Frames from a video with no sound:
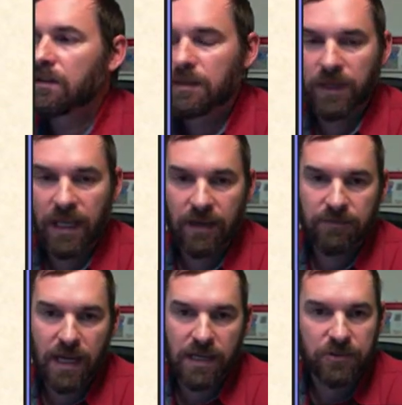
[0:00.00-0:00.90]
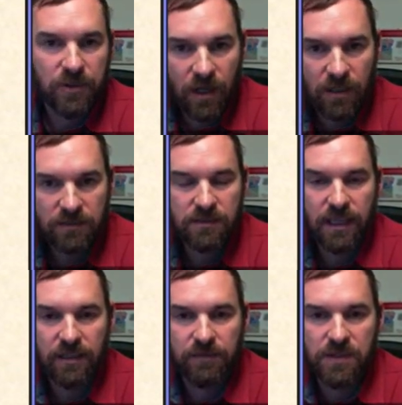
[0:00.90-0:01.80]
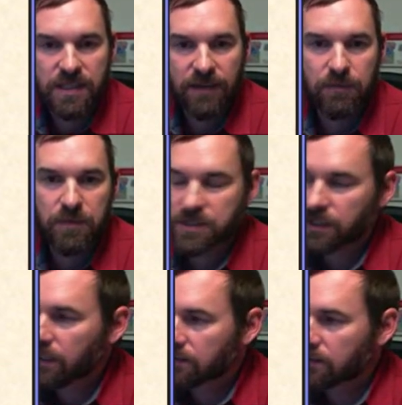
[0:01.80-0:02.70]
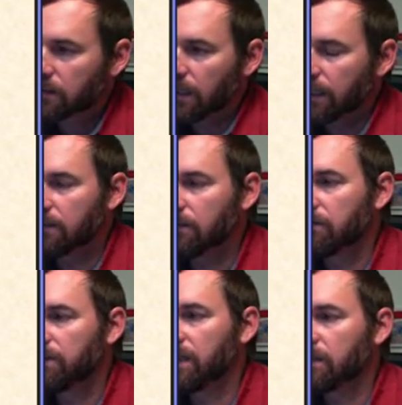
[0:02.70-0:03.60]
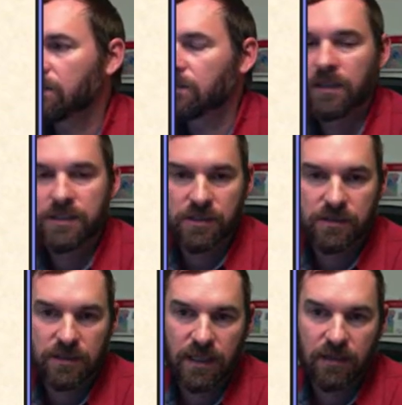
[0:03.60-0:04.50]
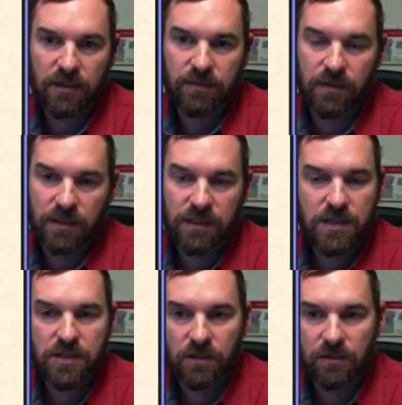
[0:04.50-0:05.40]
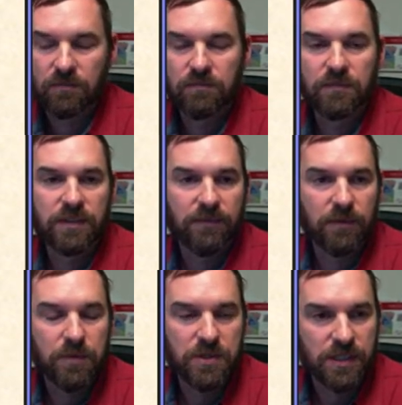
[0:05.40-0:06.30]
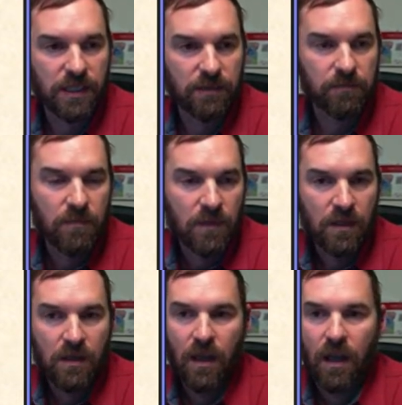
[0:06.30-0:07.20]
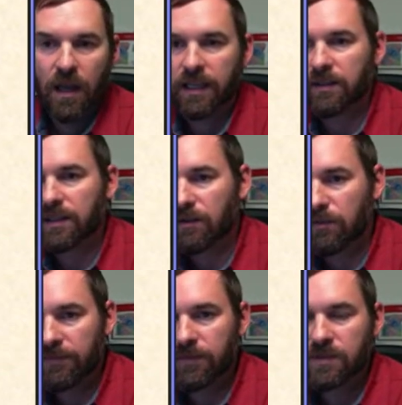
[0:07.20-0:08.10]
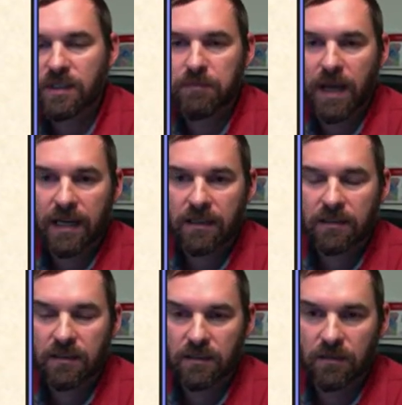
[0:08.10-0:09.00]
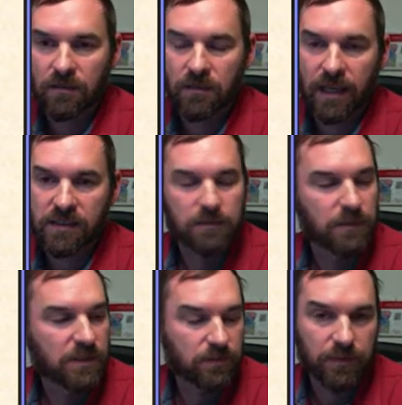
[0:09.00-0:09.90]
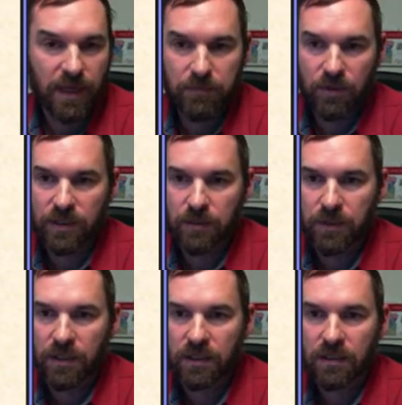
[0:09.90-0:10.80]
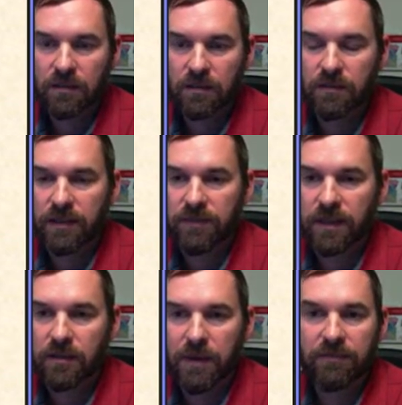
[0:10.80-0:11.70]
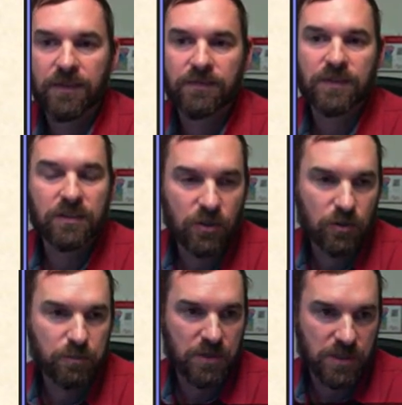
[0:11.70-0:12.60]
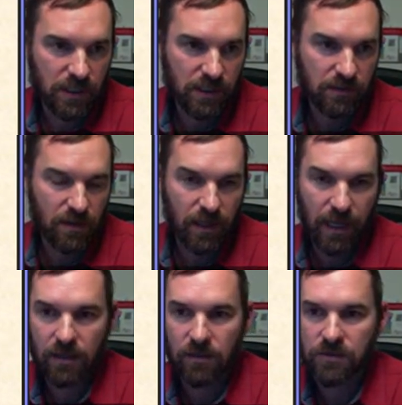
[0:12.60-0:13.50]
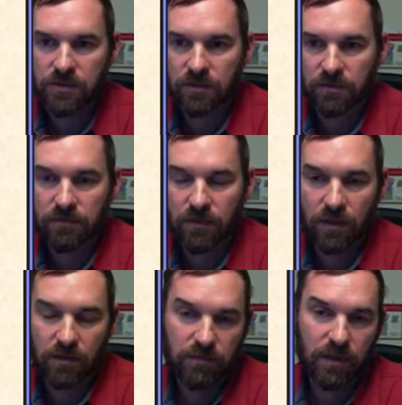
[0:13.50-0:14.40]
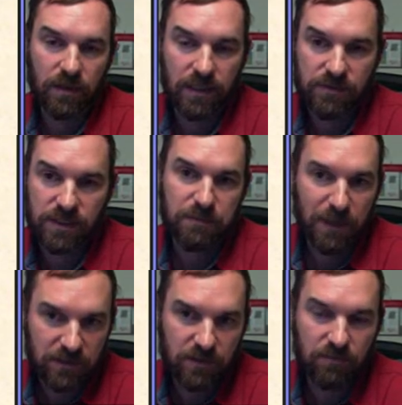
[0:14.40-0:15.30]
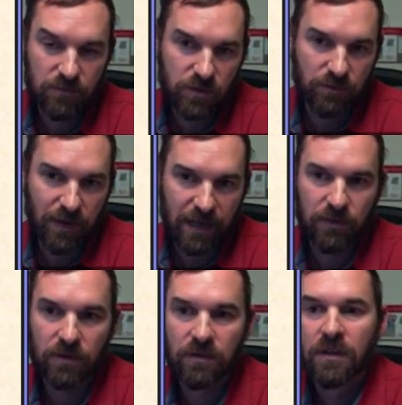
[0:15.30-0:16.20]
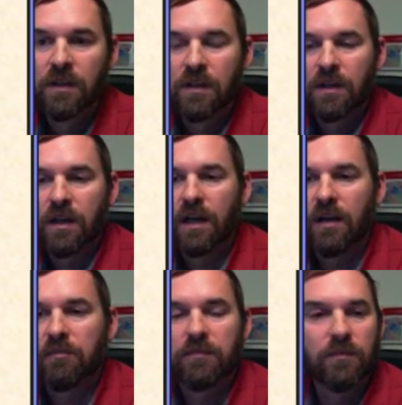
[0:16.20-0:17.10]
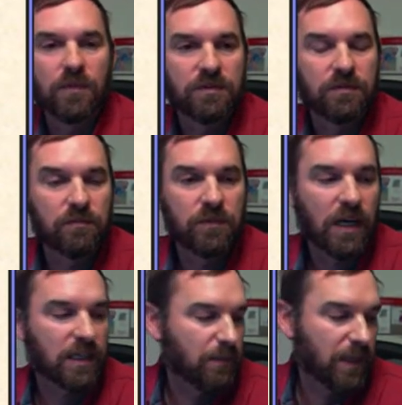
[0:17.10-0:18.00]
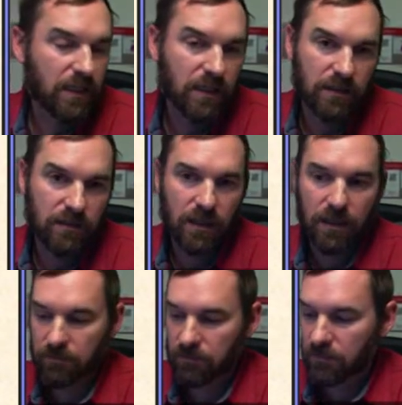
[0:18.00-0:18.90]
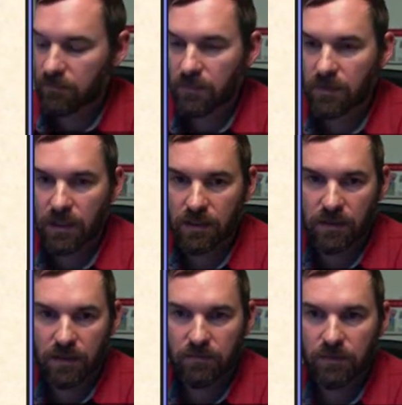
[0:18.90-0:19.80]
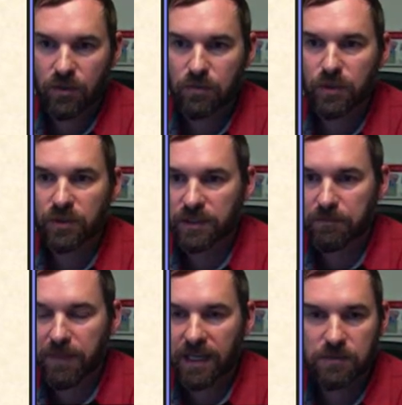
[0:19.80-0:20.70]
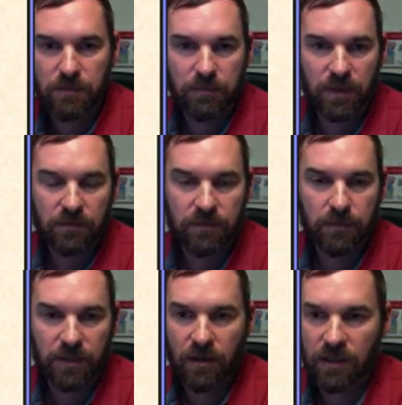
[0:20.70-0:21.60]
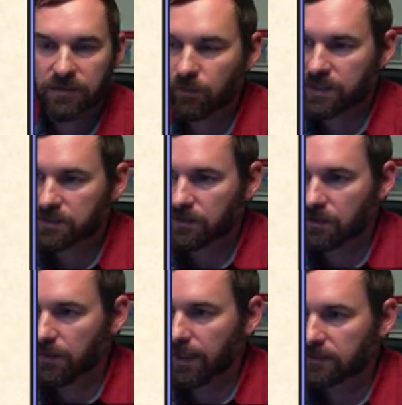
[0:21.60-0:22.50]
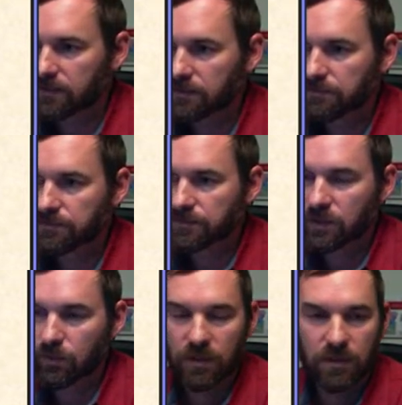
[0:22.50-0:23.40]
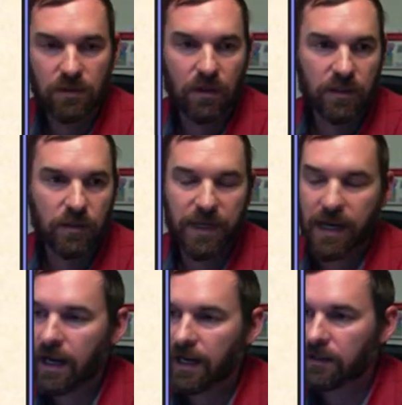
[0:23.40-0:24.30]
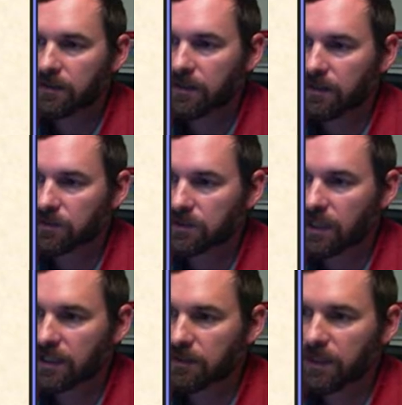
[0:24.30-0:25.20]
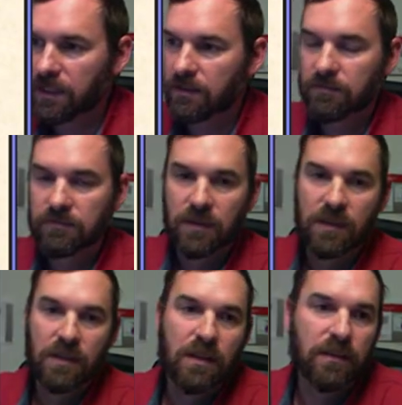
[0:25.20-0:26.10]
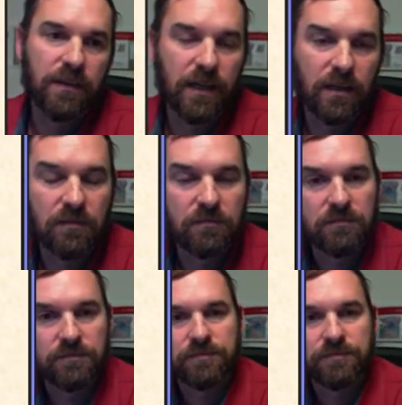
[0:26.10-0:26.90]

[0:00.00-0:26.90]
Then we have natural causes accounting for 7% and vehicle collisions accounting for an additional 7%. And again, kind of referencing back to the estimates from that mule deer book, they found about 52% annual sur- or again, six month survival um, was documented in uh, in the, the new mule deer management book from across the Western US. So we're a little bit higher than those documented there.